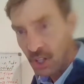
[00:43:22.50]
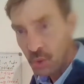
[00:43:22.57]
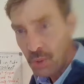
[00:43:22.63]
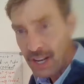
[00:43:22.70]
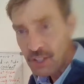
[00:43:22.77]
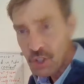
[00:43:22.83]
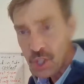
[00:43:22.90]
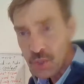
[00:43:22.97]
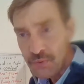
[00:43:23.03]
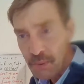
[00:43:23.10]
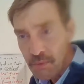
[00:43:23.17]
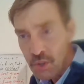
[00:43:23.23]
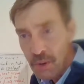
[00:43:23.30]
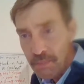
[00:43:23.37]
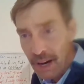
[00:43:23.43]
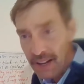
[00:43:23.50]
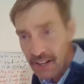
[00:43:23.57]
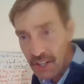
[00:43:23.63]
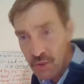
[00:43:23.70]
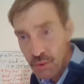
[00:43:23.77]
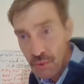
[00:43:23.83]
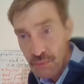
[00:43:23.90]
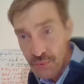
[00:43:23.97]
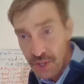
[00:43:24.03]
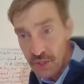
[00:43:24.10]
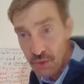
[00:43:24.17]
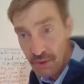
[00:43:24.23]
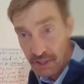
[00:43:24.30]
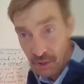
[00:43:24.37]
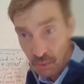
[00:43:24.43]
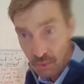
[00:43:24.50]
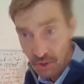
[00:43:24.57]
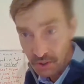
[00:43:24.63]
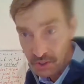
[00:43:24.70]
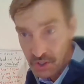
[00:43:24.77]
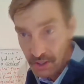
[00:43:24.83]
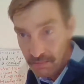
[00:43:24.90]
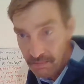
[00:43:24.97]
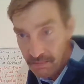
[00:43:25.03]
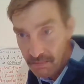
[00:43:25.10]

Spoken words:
Questions from you about how your refrigerator works?